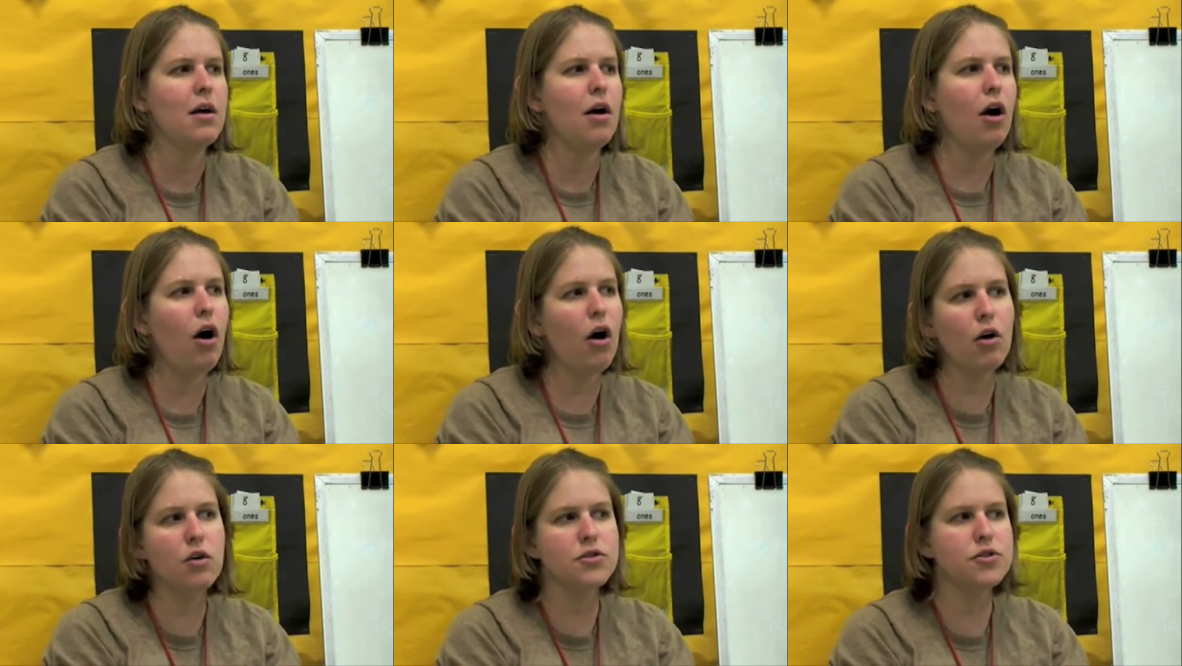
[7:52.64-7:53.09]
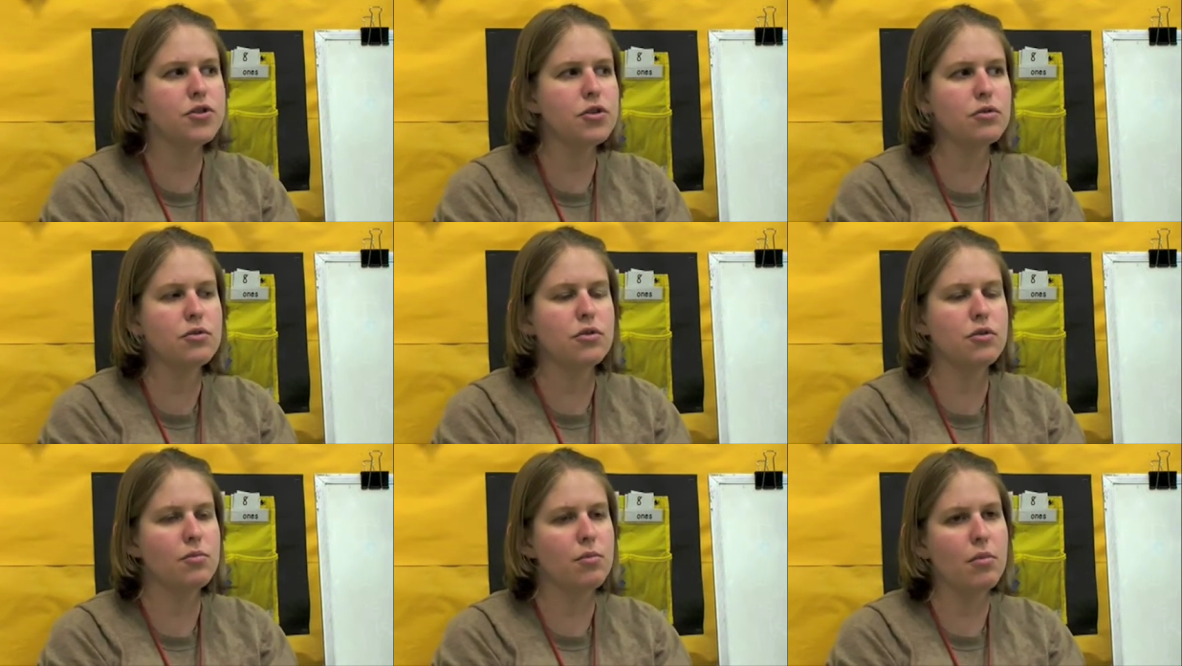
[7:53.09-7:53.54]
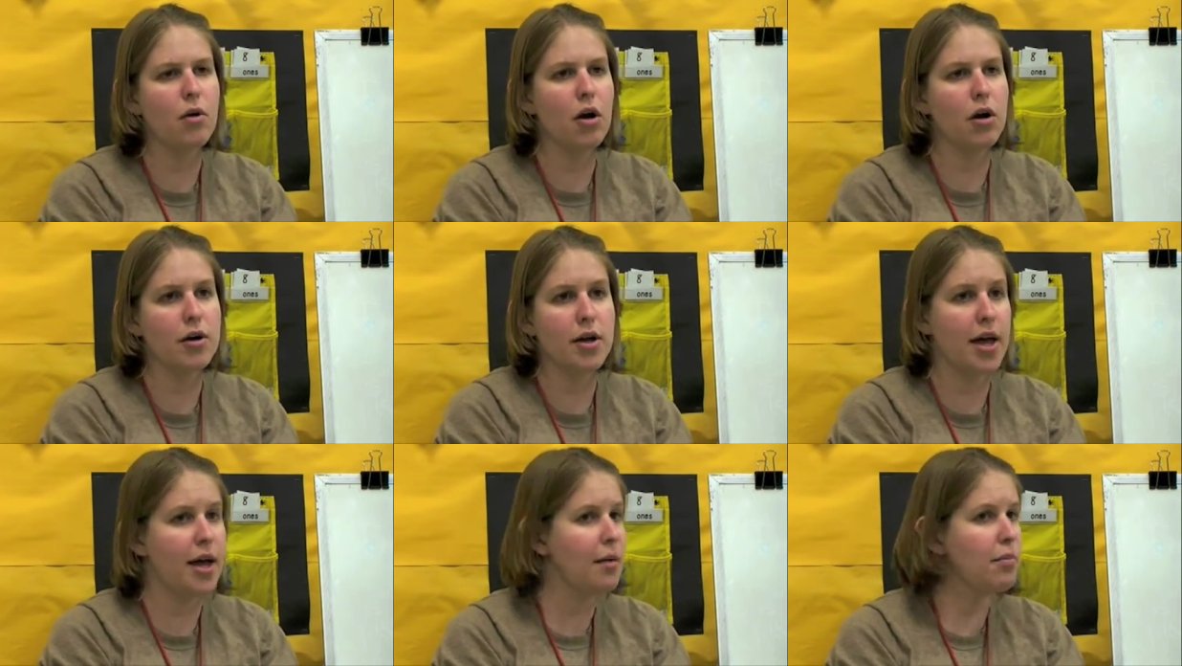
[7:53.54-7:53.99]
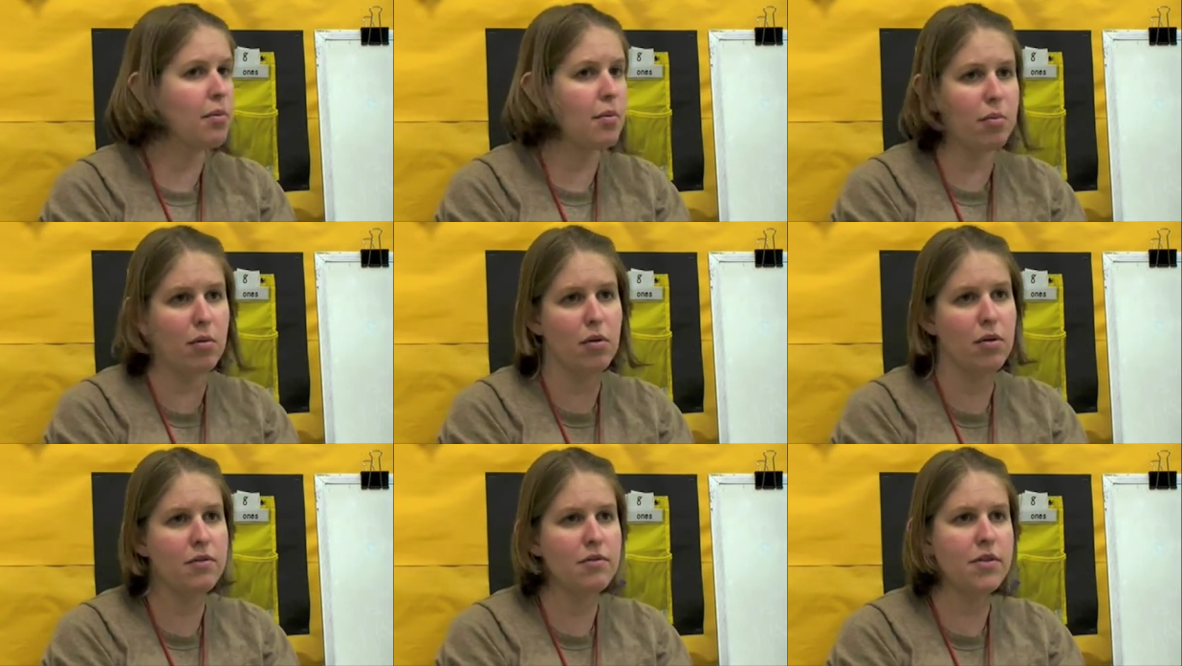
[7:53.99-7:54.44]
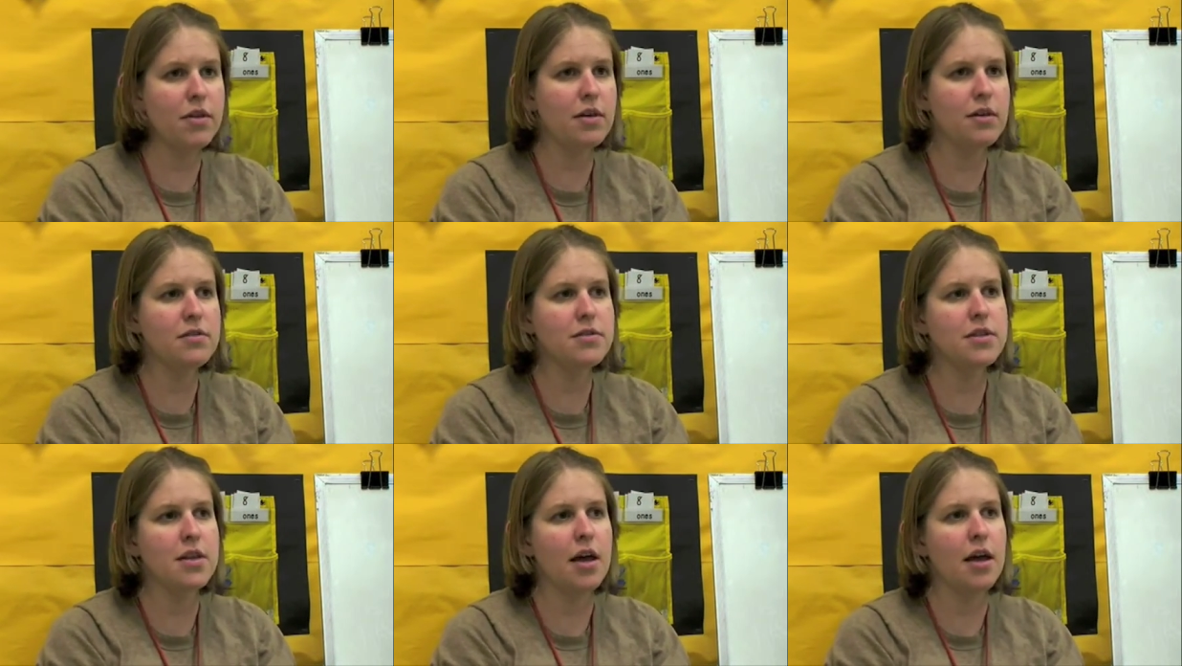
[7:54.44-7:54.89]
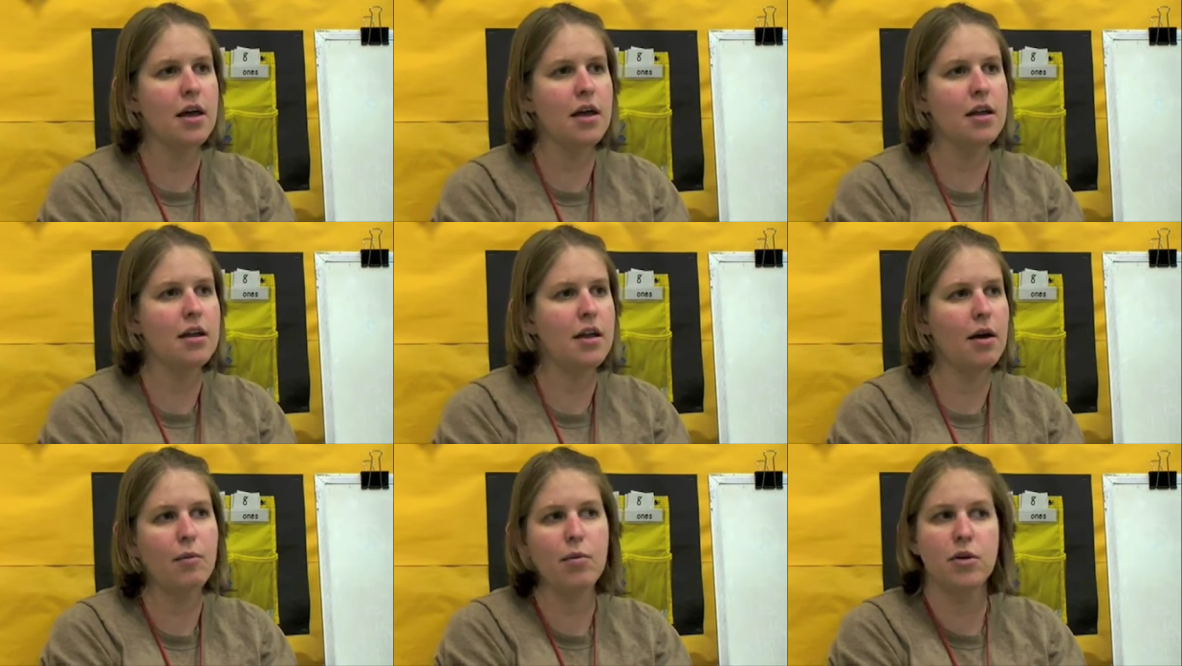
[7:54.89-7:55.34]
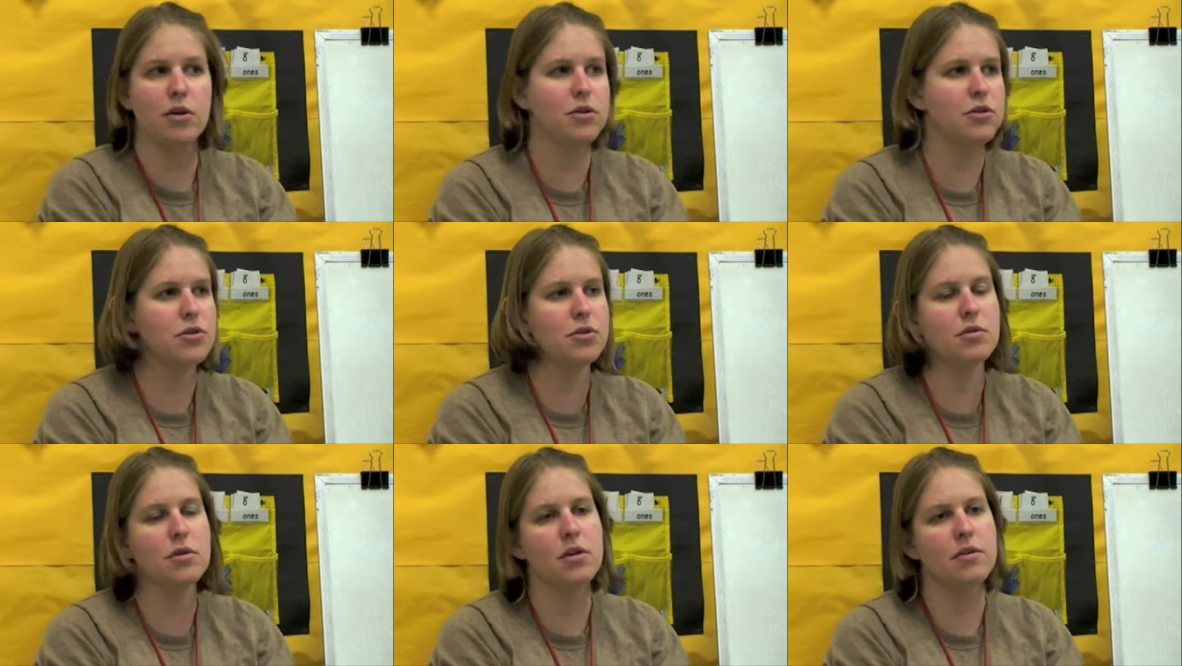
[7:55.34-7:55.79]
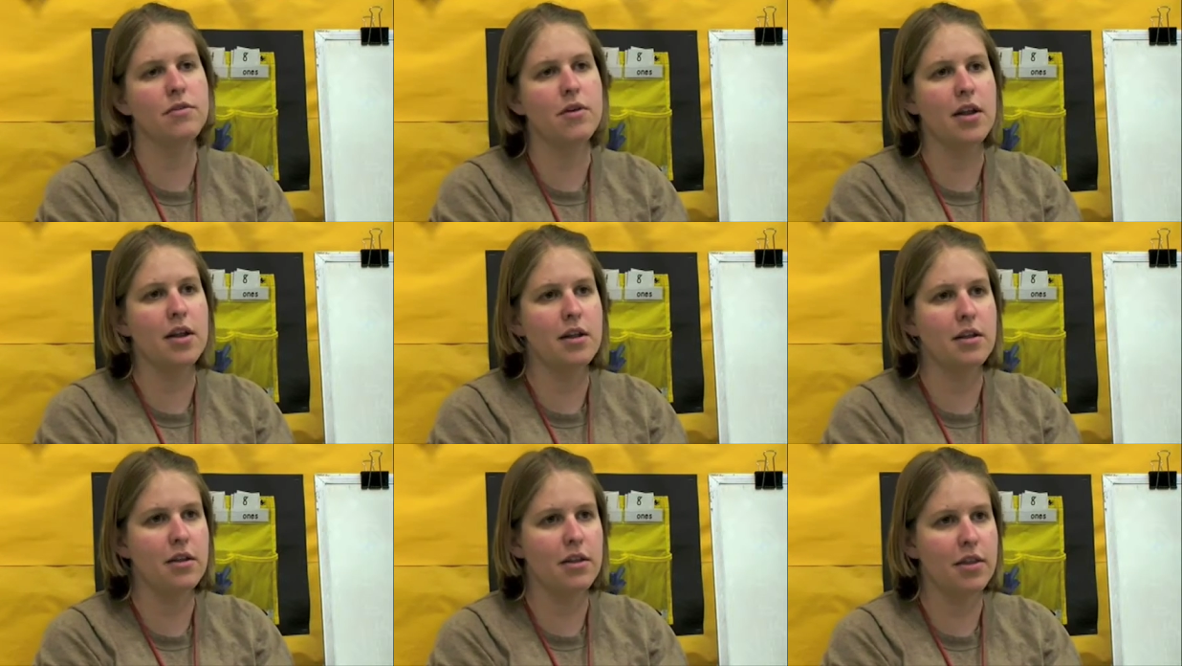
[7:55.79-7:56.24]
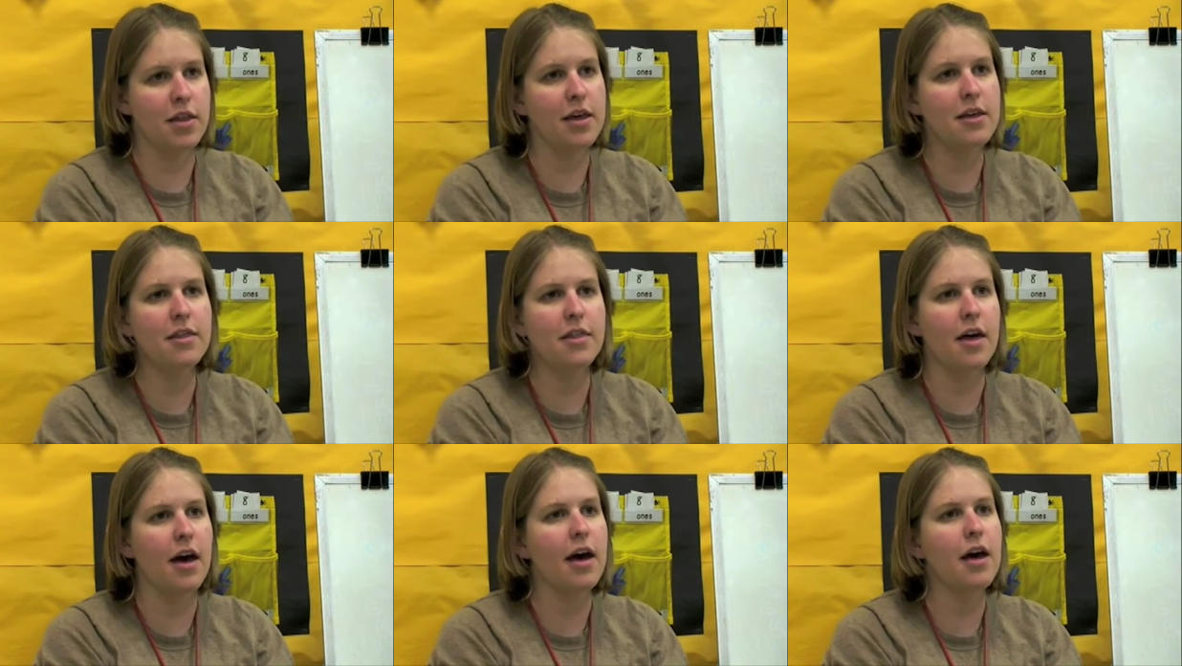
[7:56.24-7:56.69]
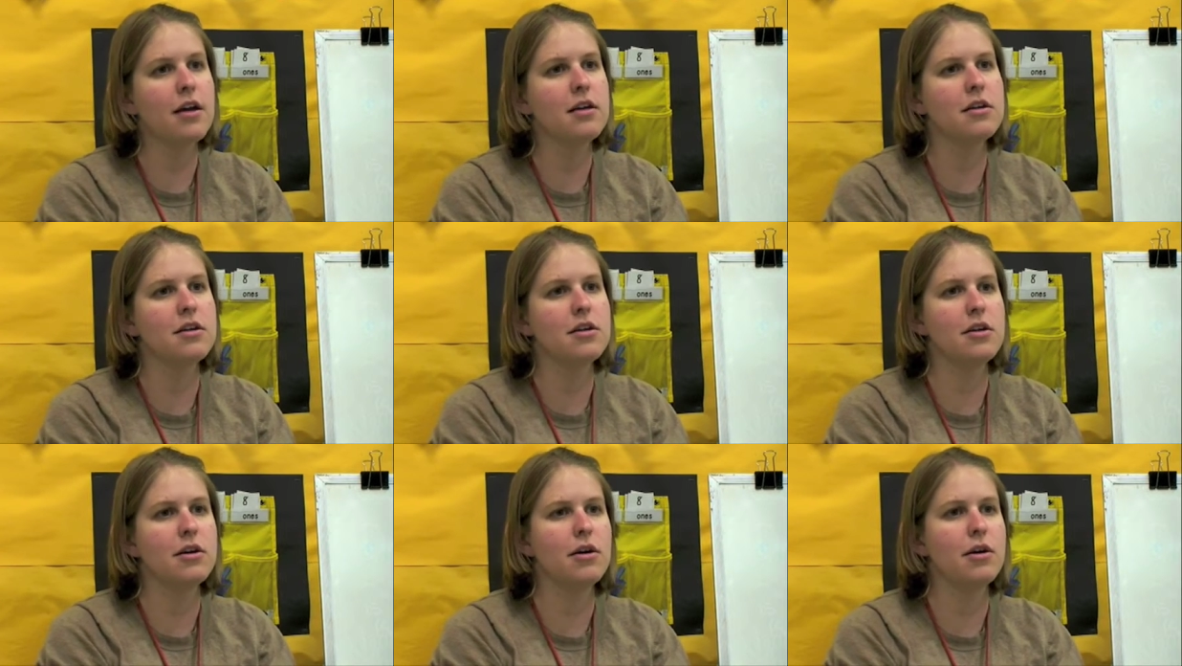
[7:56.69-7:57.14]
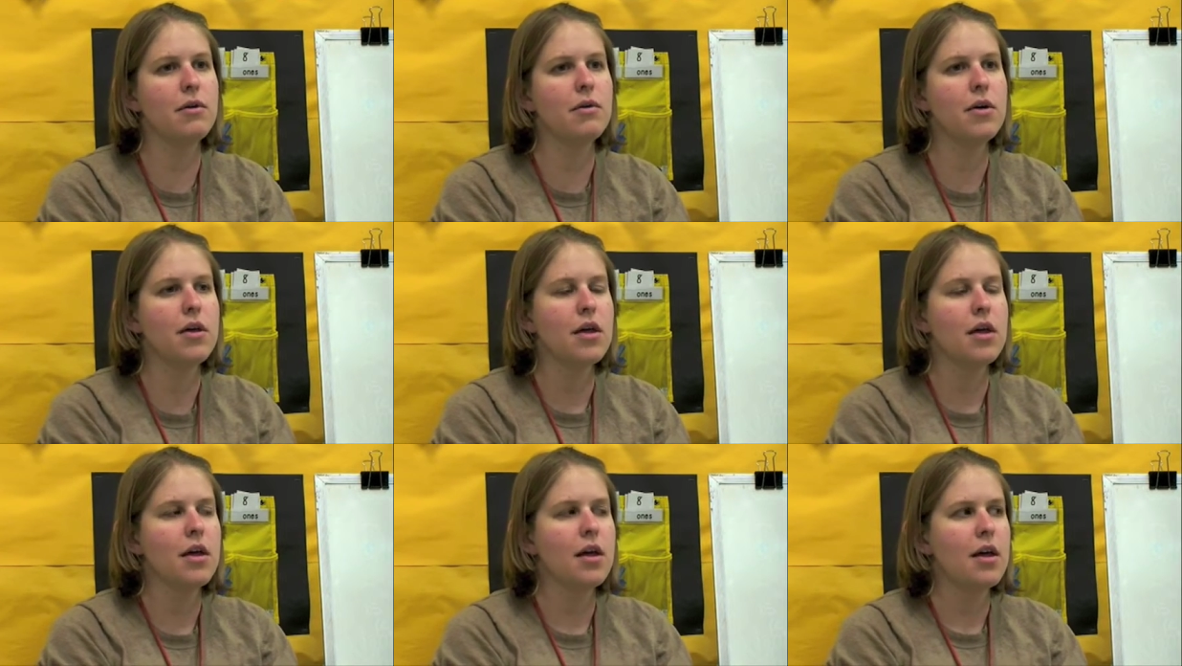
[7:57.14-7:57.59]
all children are capable of this, and I wouldn't do it if I didn't think that, you know?